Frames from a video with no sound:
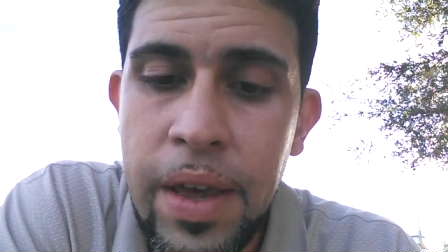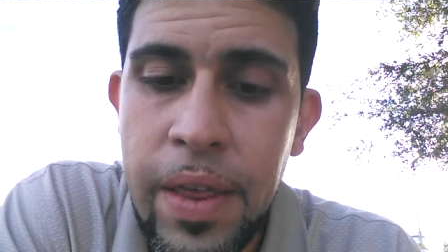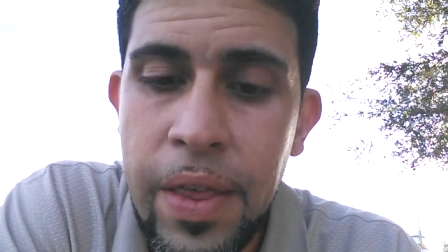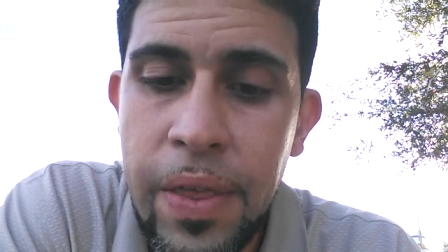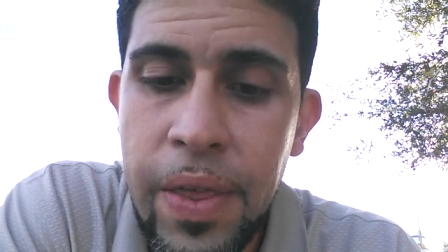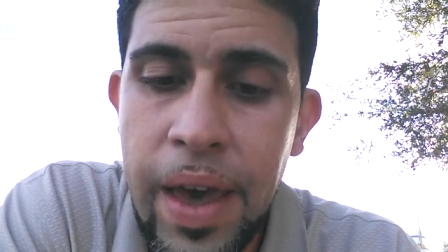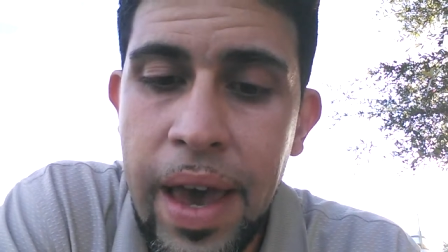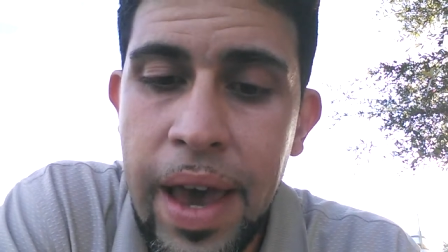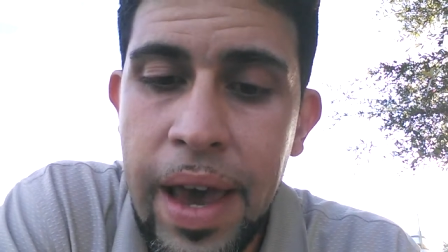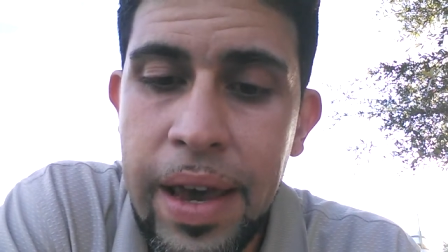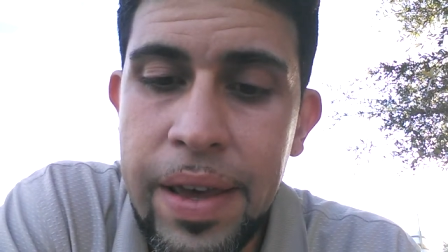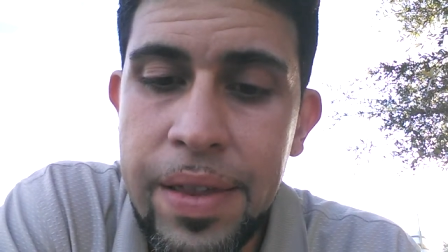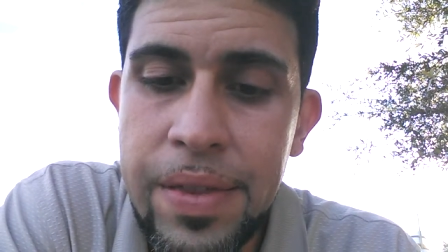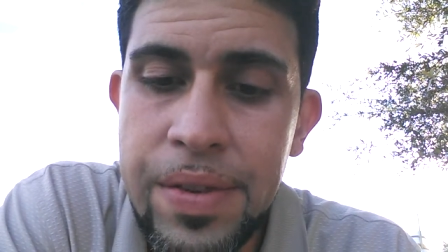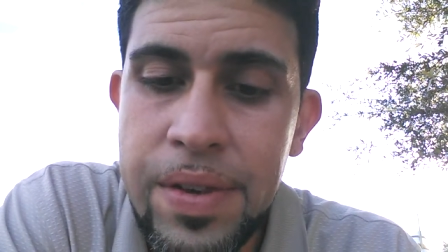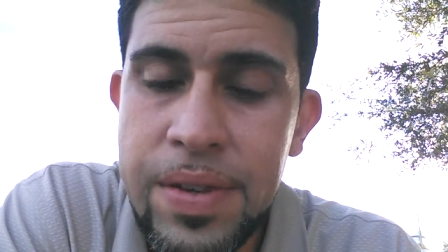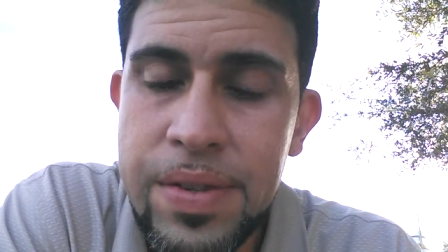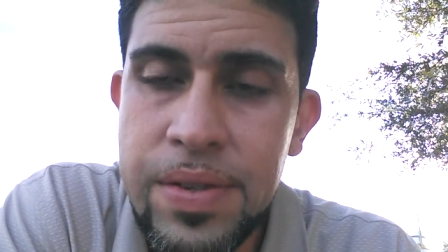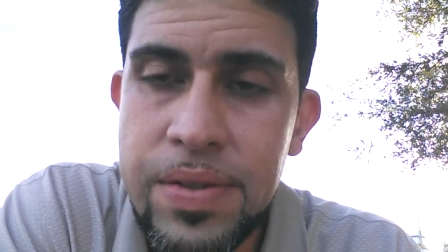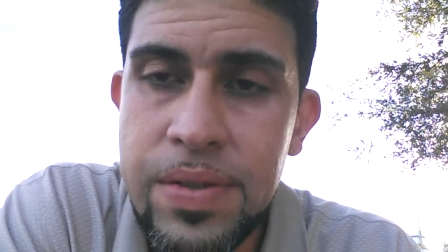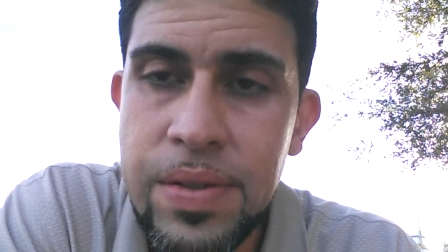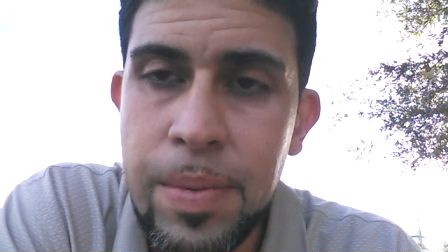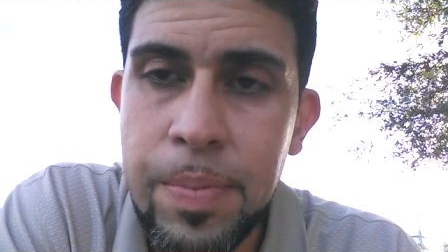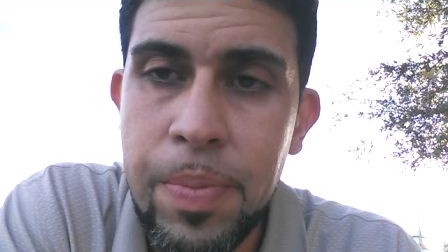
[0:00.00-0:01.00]
that
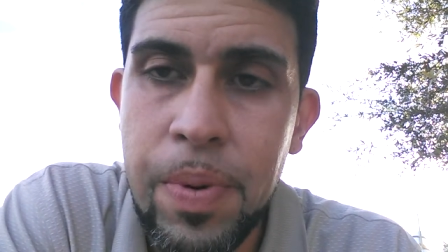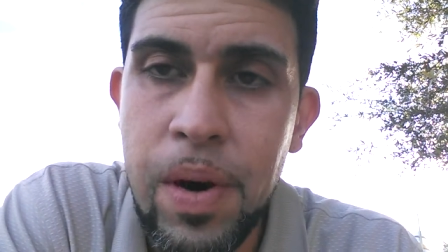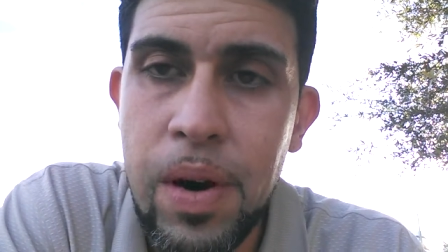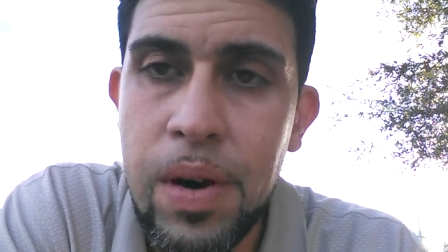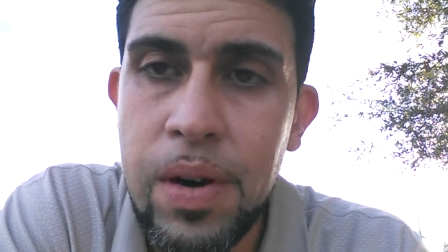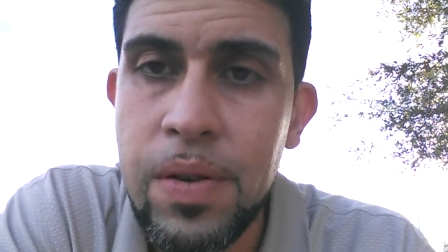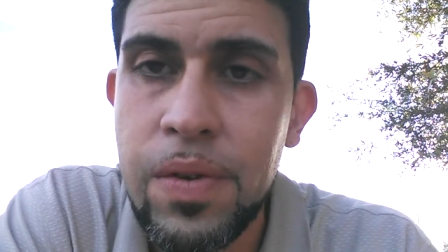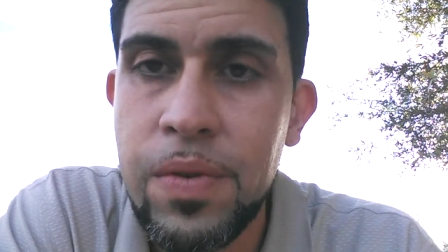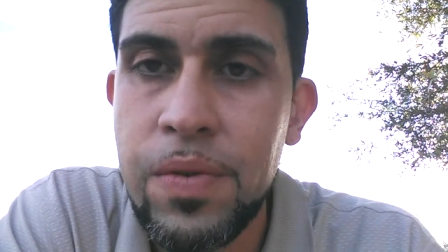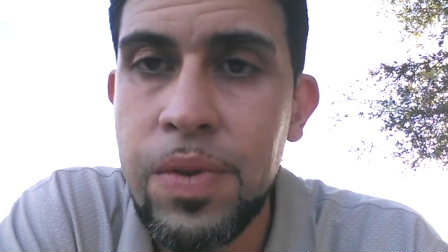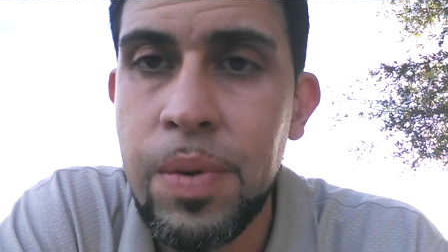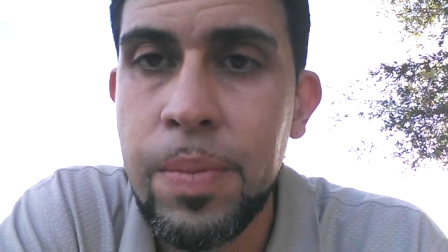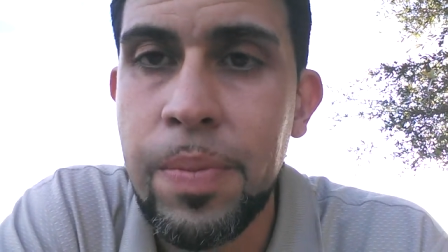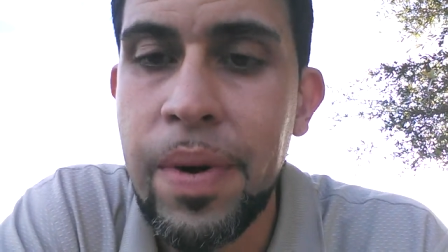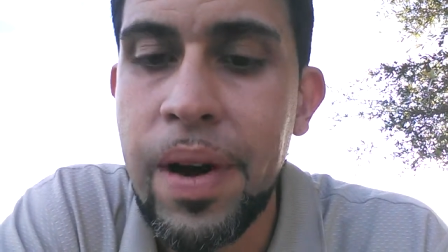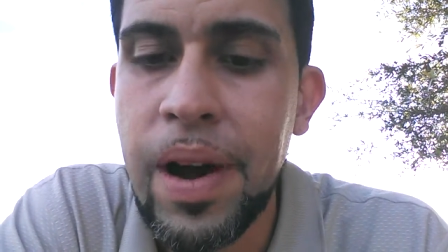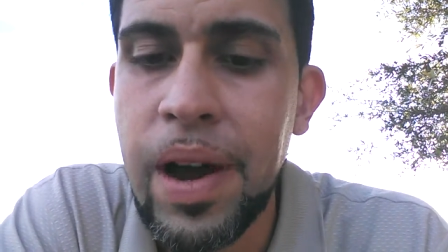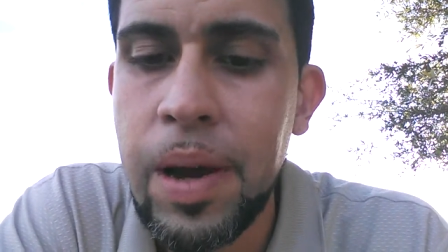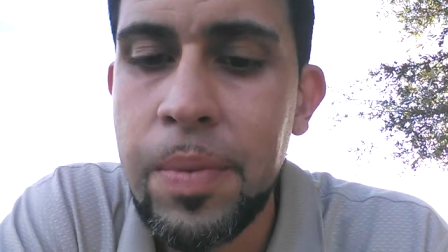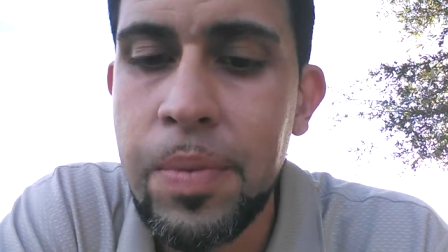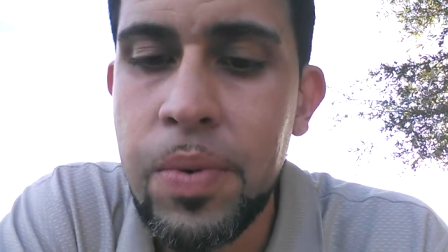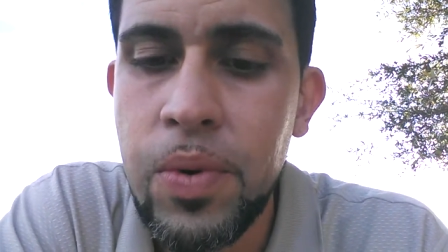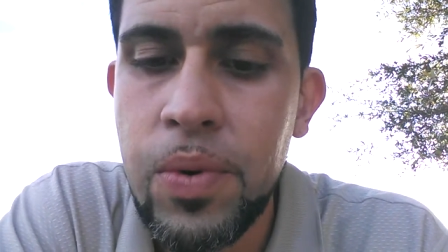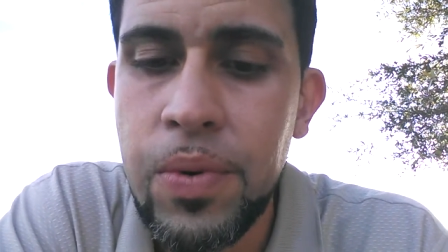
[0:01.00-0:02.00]
this is the part of the
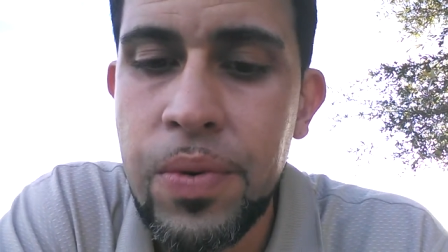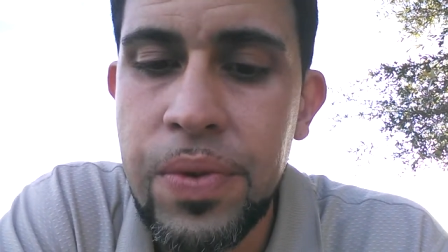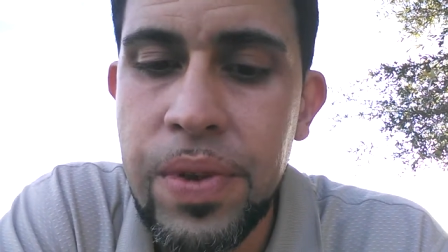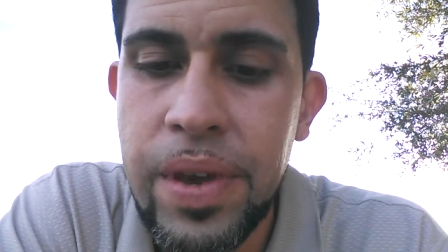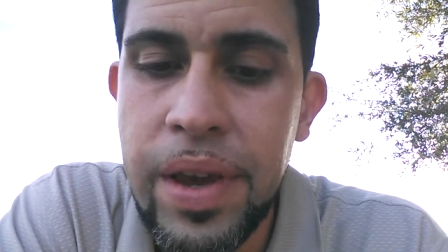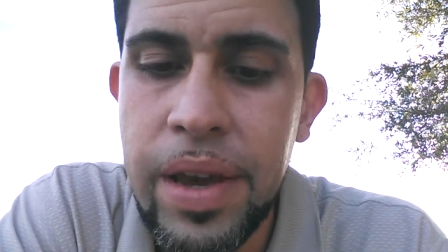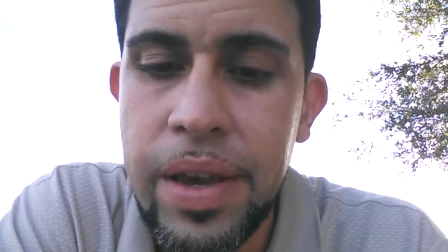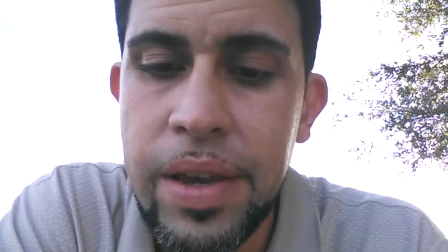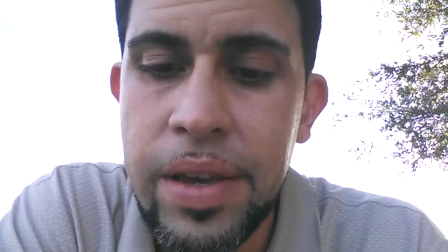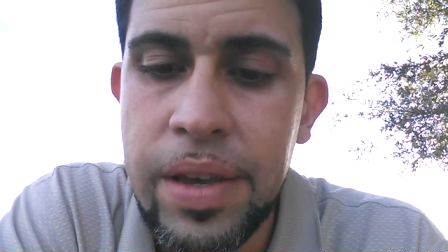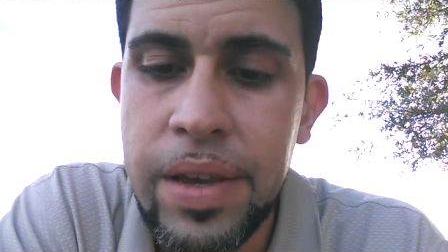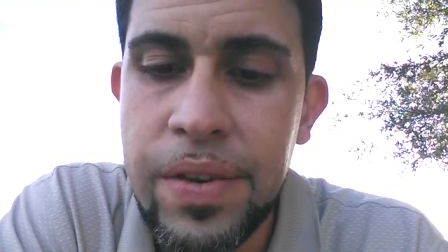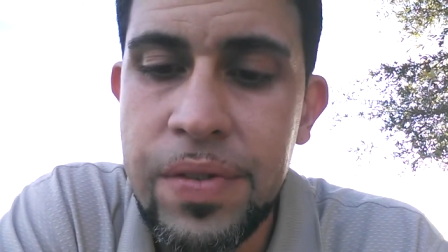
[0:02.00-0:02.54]
Bible that